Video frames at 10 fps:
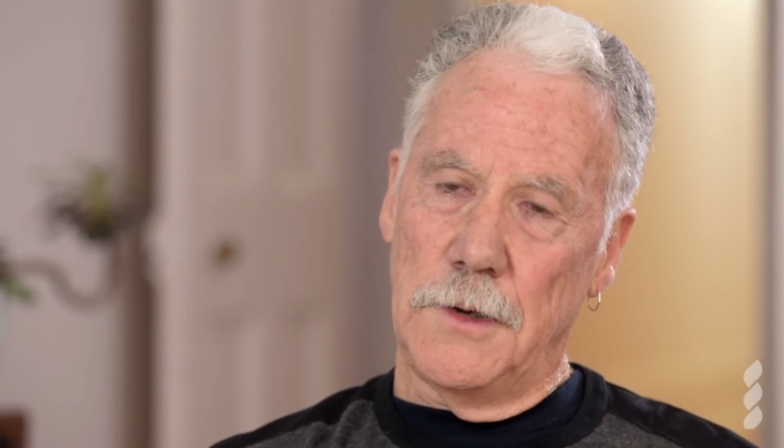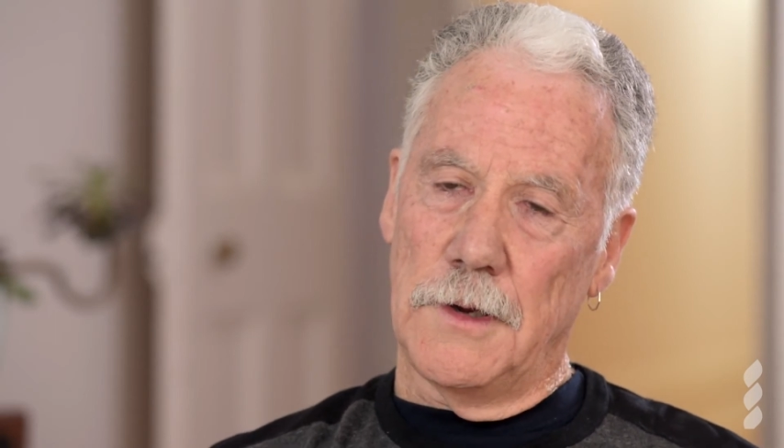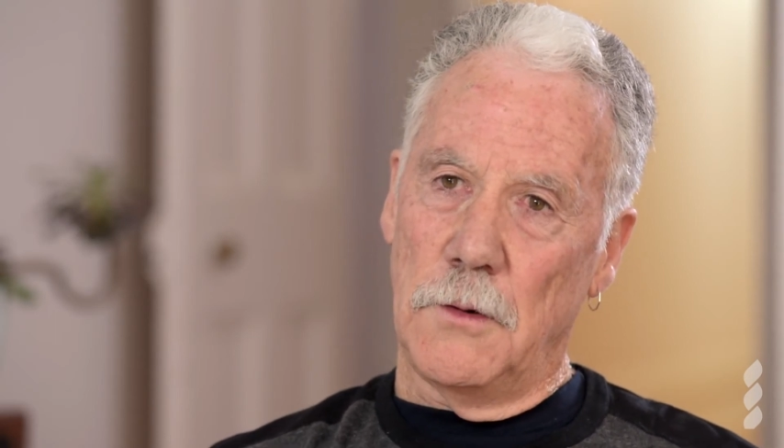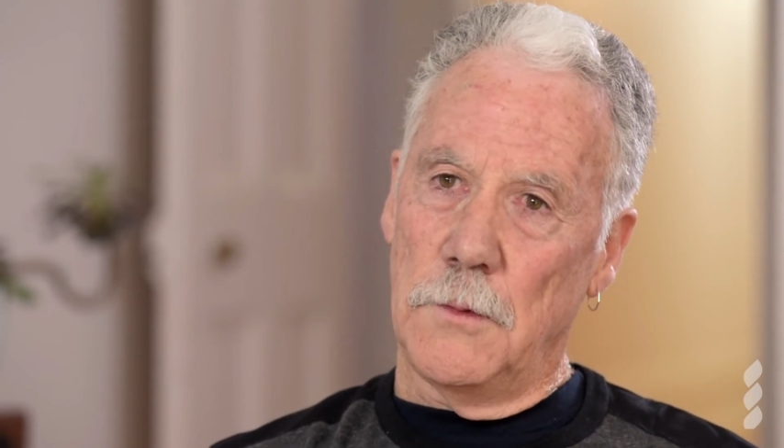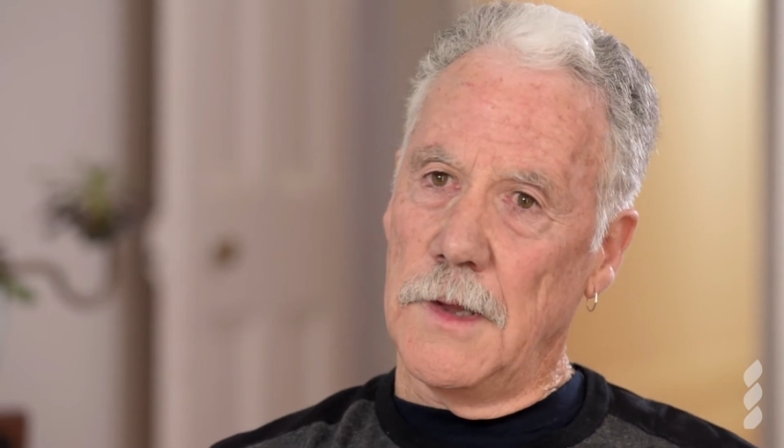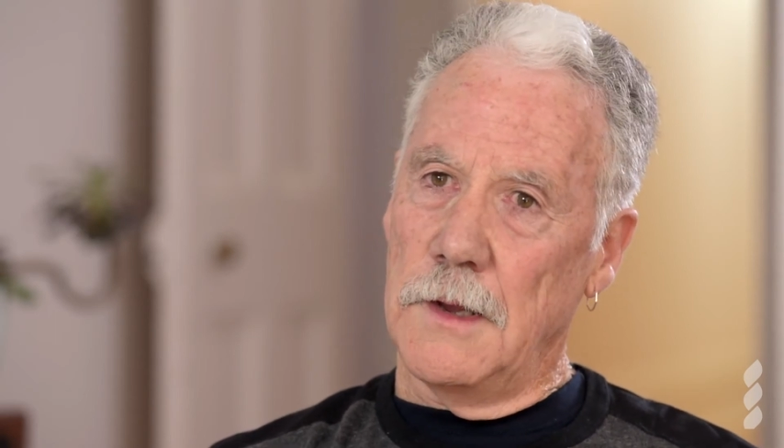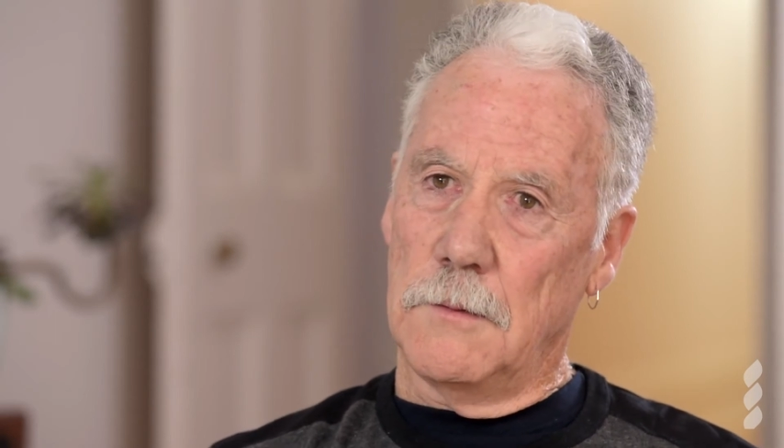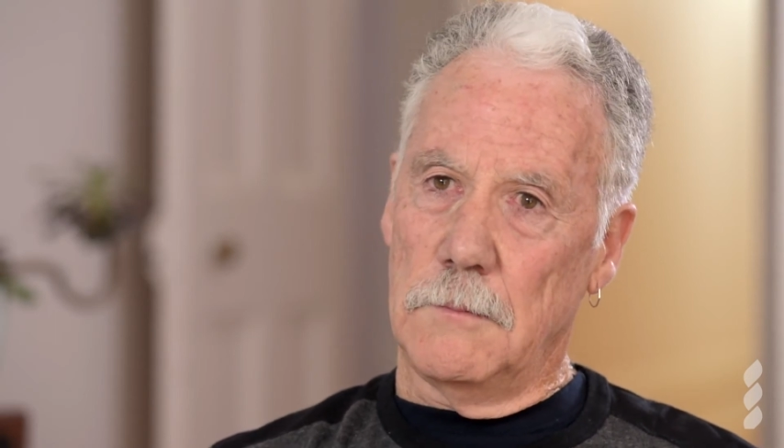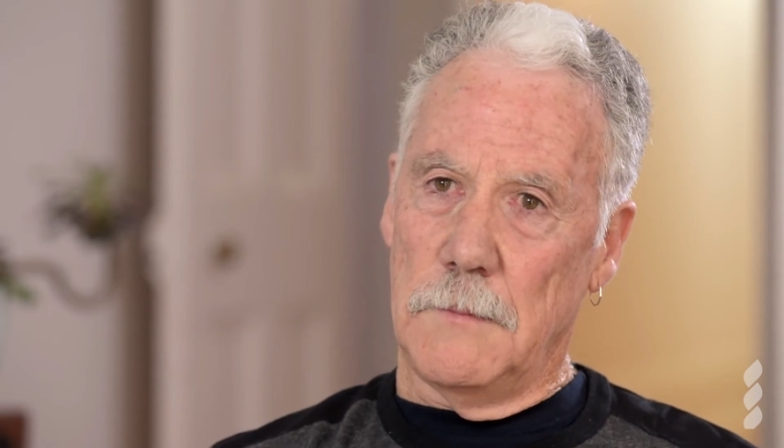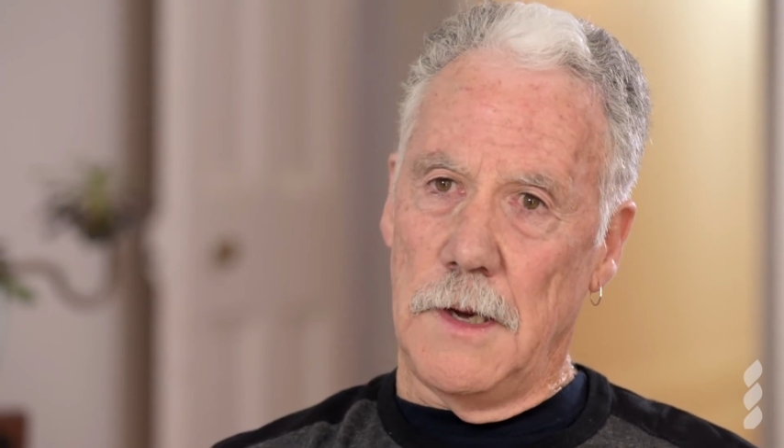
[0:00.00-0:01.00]
to go
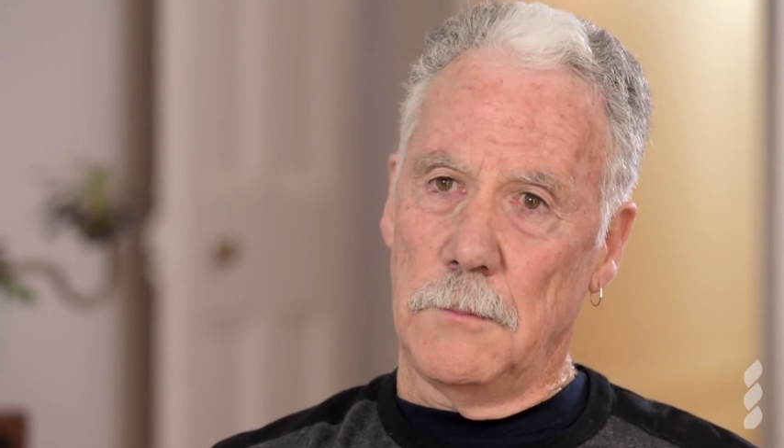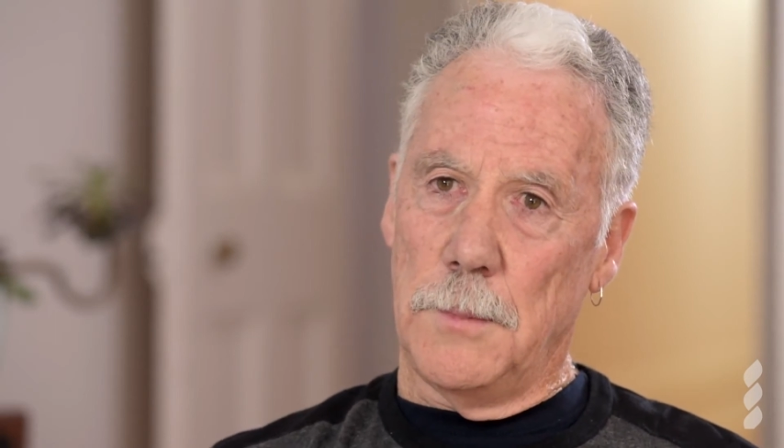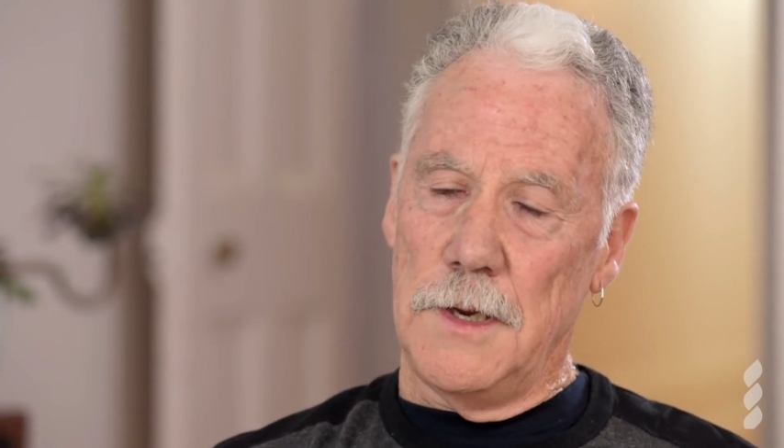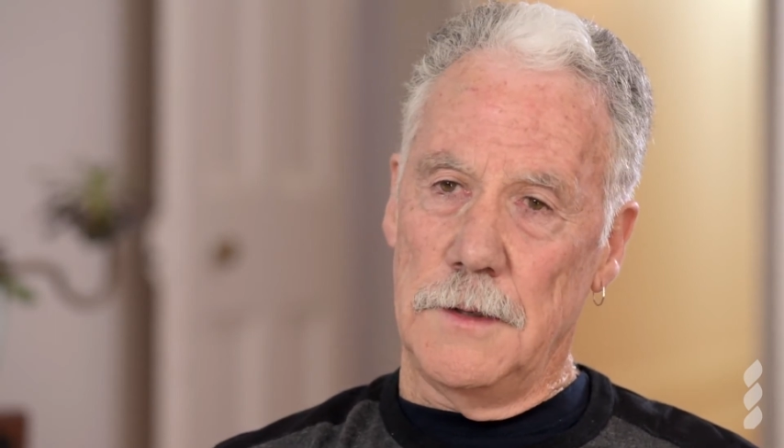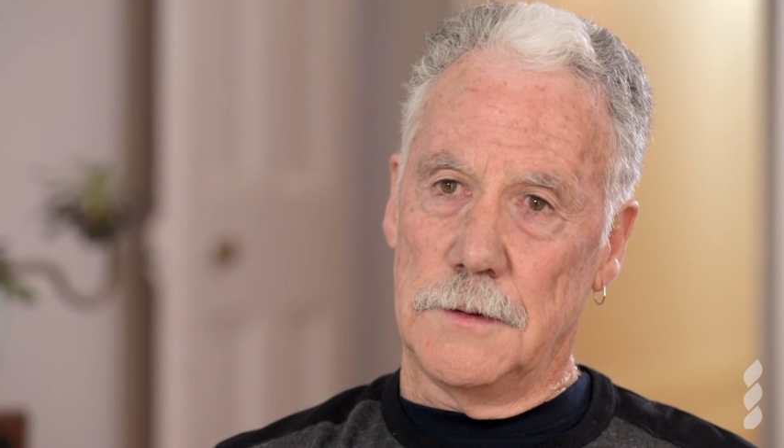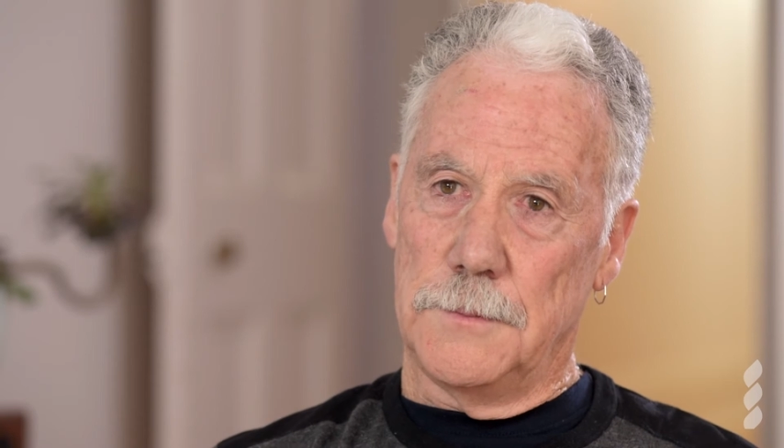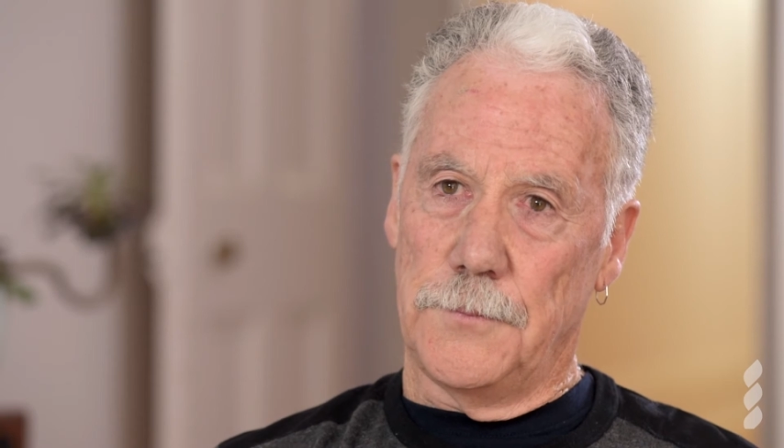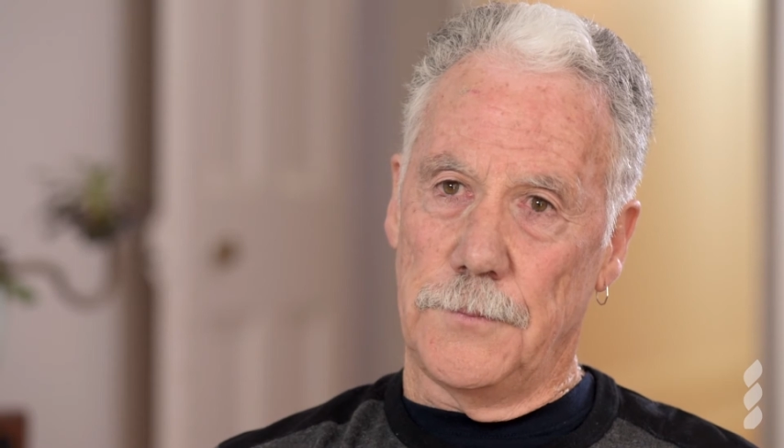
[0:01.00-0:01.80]
without pads.